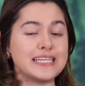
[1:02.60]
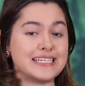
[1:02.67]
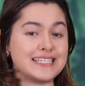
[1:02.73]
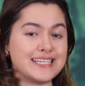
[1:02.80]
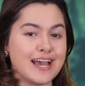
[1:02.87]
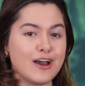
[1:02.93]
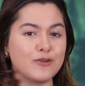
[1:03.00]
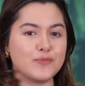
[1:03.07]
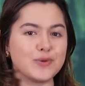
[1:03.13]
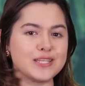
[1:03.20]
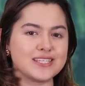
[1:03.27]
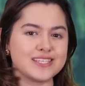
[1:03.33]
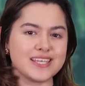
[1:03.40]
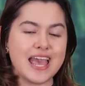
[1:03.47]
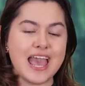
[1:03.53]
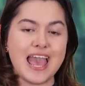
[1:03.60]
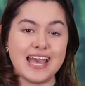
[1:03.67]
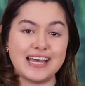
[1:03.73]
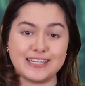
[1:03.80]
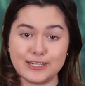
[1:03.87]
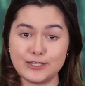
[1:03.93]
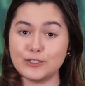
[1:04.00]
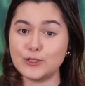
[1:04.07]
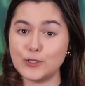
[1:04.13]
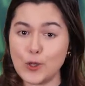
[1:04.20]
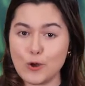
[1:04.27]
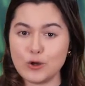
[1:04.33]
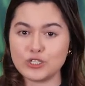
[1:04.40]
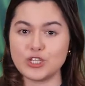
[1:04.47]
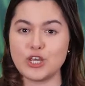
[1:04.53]
in down months and
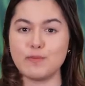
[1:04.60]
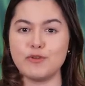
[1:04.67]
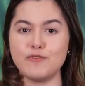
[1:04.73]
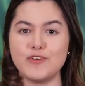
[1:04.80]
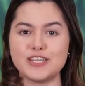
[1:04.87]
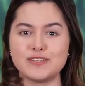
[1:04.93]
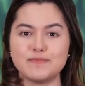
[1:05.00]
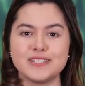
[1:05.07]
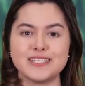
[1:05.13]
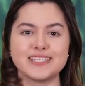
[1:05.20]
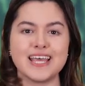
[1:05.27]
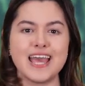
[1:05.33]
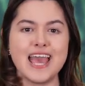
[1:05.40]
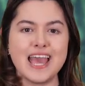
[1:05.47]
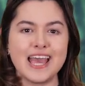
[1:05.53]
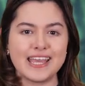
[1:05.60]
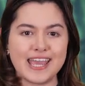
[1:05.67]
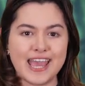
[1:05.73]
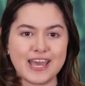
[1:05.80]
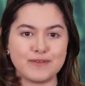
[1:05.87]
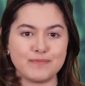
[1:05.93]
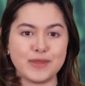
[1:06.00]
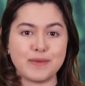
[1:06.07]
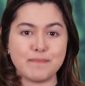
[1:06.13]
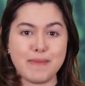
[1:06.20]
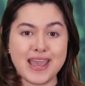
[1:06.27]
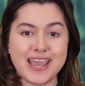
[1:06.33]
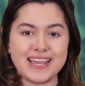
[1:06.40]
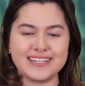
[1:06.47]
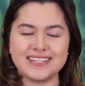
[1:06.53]
long-term investments can be
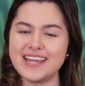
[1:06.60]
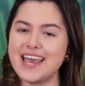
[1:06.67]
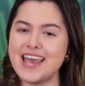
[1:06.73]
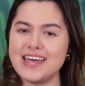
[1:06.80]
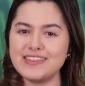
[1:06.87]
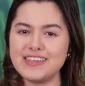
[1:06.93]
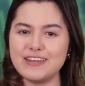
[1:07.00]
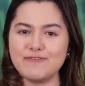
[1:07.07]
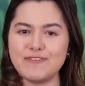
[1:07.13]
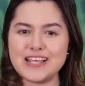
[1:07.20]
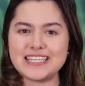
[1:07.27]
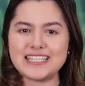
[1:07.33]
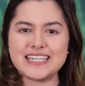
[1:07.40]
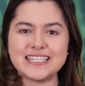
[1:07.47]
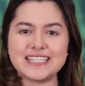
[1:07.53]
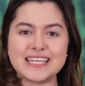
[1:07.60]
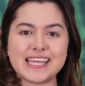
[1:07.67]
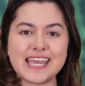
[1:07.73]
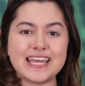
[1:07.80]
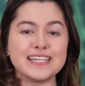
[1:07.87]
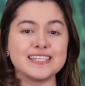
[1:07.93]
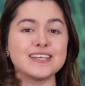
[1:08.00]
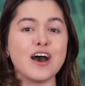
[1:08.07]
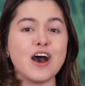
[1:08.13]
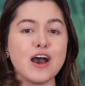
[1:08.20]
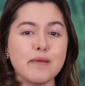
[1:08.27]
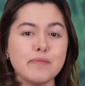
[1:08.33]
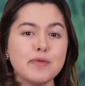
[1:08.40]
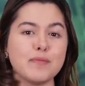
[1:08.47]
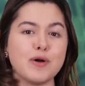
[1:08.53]
made, the investors can
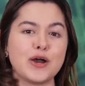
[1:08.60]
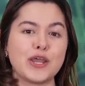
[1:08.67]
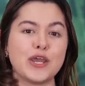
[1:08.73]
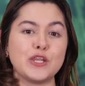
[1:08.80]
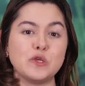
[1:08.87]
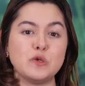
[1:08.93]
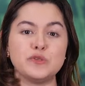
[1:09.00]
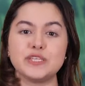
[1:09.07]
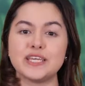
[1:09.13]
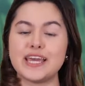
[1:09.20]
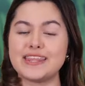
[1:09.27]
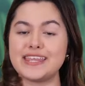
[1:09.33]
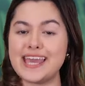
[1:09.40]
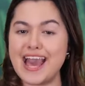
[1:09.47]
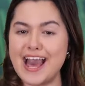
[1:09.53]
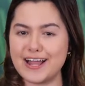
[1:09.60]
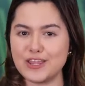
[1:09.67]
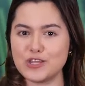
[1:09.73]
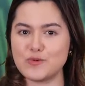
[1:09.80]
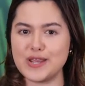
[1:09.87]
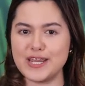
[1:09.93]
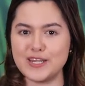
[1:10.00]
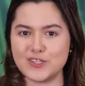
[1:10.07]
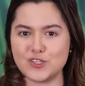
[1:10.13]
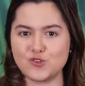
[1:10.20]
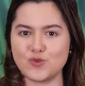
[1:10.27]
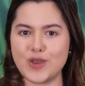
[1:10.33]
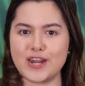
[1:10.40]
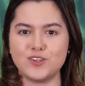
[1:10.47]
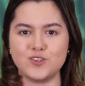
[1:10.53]
time the market using the Halloween
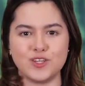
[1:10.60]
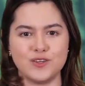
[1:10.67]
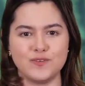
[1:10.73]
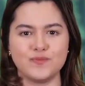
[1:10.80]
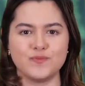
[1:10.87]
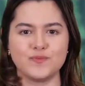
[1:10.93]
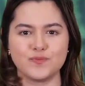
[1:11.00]
strategy.